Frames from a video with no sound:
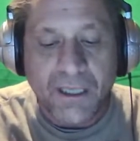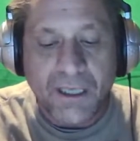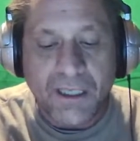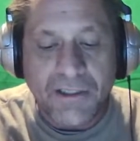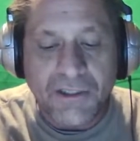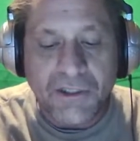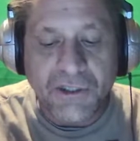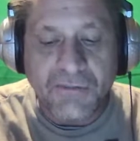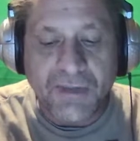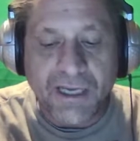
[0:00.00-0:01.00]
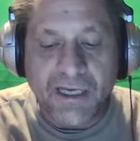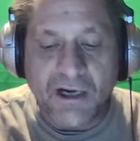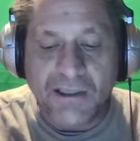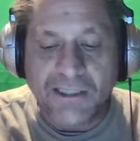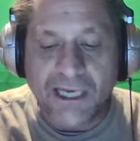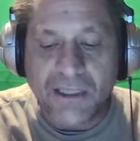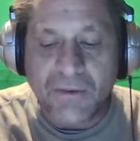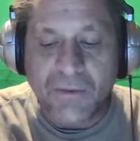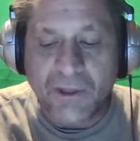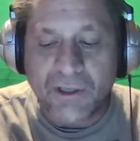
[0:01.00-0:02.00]
It is good to maintain contact
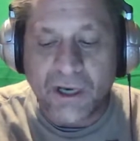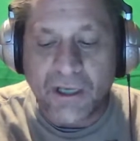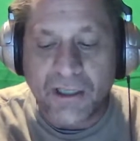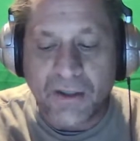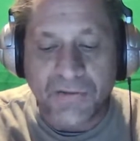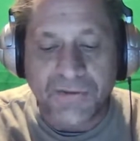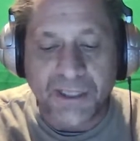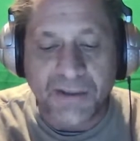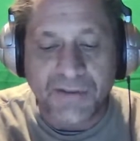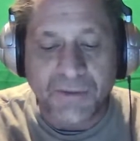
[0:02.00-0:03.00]
with God at all times,